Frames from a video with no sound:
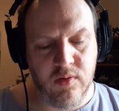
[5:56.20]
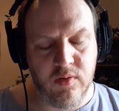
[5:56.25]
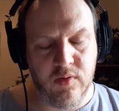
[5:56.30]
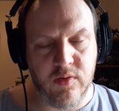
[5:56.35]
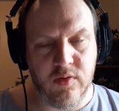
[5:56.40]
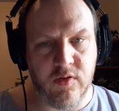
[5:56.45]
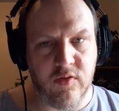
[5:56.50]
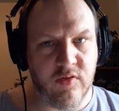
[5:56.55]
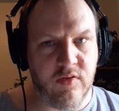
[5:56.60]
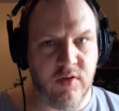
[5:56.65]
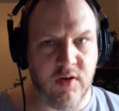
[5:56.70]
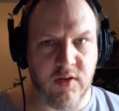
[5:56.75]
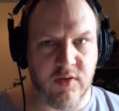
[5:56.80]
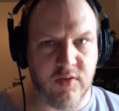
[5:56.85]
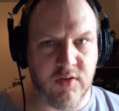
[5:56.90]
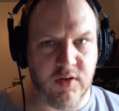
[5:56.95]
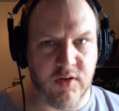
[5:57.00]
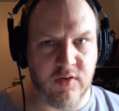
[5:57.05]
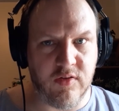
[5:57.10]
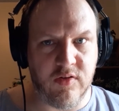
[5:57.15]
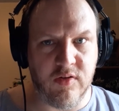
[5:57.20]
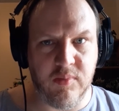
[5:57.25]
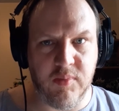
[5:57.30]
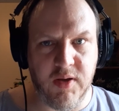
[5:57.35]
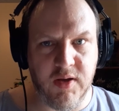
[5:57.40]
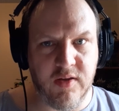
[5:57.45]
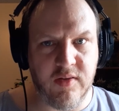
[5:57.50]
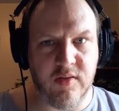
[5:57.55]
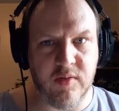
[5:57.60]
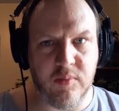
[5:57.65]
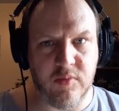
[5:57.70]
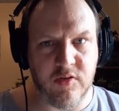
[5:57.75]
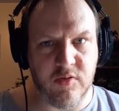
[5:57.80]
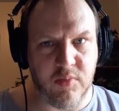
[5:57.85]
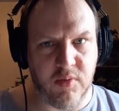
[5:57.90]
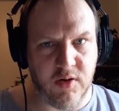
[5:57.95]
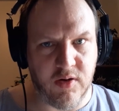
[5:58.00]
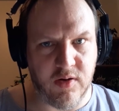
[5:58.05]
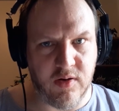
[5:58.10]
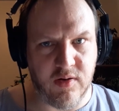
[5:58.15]
"There's nothing to make them
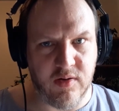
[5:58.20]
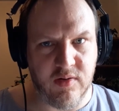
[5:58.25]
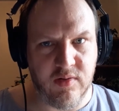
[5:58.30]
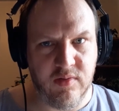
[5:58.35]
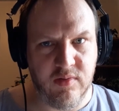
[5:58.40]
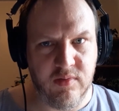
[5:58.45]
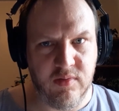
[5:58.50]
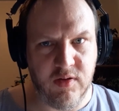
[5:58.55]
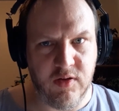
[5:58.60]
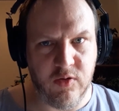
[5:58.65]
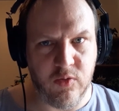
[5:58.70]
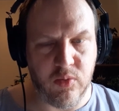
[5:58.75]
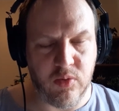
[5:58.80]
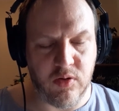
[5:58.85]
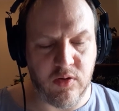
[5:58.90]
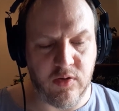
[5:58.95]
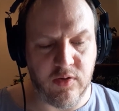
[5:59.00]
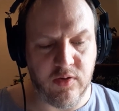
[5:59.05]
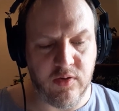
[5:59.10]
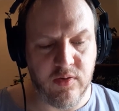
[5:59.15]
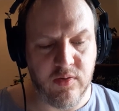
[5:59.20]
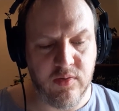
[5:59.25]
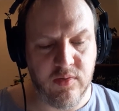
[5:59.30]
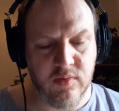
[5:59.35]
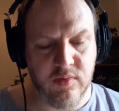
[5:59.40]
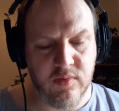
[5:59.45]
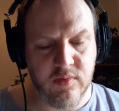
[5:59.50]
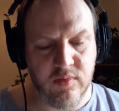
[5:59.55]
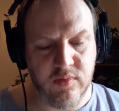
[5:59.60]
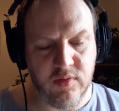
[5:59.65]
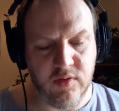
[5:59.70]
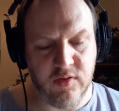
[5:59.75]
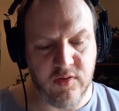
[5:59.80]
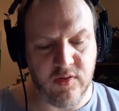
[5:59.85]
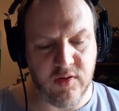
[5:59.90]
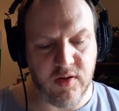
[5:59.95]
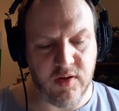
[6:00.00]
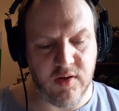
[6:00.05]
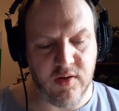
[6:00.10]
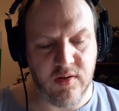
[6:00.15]
smarter, Indworlder," he
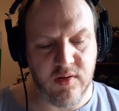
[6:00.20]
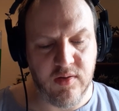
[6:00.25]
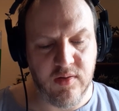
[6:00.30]
said.